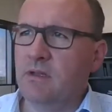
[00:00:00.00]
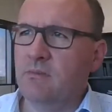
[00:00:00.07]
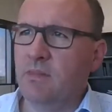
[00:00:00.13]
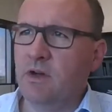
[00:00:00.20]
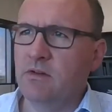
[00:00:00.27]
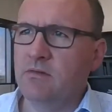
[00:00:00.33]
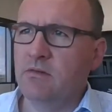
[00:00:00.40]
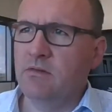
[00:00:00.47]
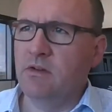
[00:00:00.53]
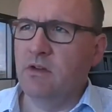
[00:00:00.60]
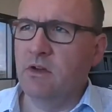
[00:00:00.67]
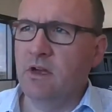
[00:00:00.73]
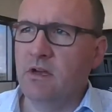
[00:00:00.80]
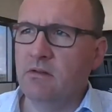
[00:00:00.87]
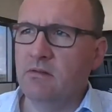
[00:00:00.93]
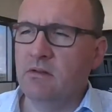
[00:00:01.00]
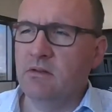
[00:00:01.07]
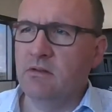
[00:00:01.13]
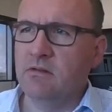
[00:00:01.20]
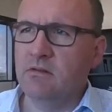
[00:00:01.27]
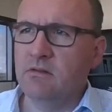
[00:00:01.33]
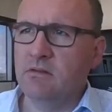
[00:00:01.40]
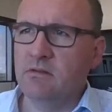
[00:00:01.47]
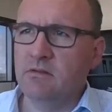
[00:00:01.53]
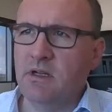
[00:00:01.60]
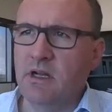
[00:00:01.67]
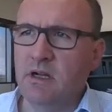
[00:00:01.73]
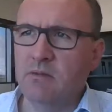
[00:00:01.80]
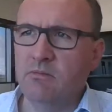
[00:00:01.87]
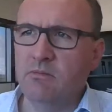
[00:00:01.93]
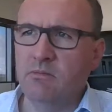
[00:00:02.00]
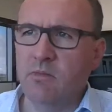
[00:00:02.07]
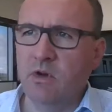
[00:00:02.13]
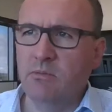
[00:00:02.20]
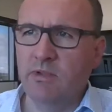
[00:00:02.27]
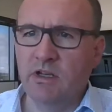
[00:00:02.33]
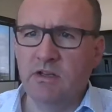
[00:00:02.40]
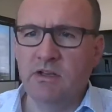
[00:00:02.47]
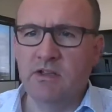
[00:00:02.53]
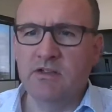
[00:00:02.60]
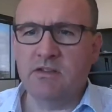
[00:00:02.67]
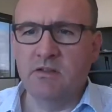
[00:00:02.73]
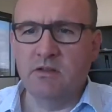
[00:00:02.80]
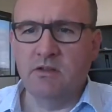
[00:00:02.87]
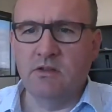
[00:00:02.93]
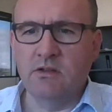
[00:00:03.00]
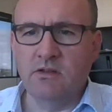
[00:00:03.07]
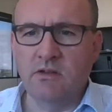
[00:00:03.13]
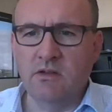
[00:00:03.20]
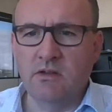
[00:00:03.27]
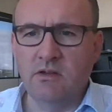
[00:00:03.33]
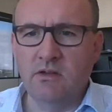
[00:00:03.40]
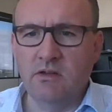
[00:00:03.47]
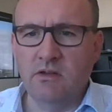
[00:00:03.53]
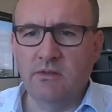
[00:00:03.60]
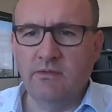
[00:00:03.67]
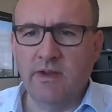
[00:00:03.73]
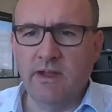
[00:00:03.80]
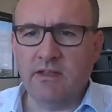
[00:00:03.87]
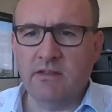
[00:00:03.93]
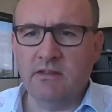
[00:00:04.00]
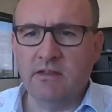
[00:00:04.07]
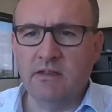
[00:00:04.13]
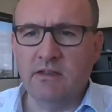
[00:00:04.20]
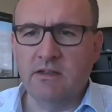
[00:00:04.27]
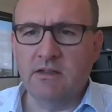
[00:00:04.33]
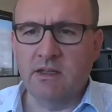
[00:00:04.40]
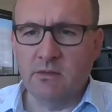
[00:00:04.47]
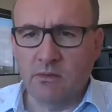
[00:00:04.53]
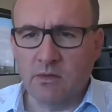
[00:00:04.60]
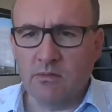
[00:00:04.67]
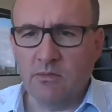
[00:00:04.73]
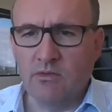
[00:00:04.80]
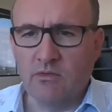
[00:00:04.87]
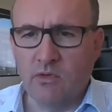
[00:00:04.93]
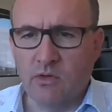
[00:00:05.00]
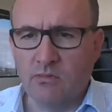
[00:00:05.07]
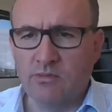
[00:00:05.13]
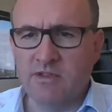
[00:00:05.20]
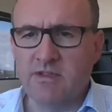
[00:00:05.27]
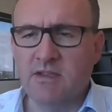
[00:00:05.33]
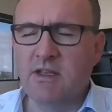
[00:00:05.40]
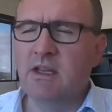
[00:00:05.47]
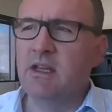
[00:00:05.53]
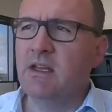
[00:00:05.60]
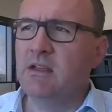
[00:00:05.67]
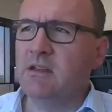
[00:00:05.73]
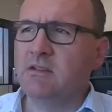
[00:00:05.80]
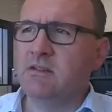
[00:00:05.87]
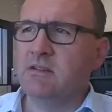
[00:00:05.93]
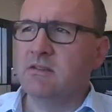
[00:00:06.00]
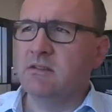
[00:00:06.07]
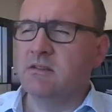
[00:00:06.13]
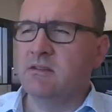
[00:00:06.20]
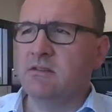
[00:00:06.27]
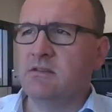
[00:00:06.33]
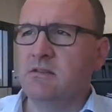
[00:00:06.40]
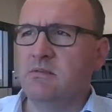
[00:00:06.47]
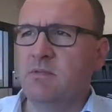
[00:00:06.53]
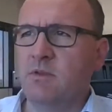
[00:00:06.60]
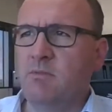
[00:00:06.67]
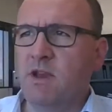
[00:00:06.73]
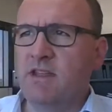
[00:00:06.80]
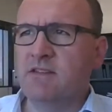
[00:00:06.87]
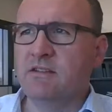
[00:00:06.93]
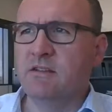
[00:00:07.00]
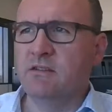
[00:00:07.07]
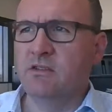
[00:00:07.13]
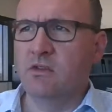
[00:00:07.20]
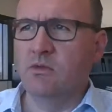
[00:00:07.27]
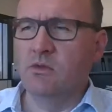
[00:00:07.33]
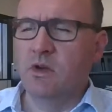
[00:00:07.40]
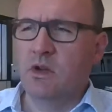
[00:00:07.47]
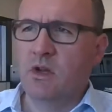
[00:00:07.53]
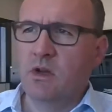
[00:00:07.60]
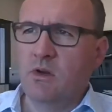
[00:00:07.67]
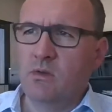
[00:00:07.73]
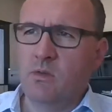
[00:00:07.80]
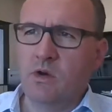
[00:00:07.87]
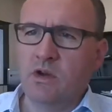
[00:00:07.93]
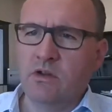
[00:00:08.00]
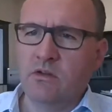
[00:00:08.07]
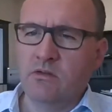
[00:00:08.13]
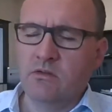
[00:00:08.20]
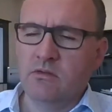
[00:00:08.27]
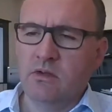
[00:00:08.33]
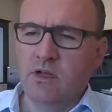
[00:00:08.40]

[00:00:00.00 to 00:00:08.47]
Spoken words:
about how mobility is going to affect network performance, because it's going to be based on where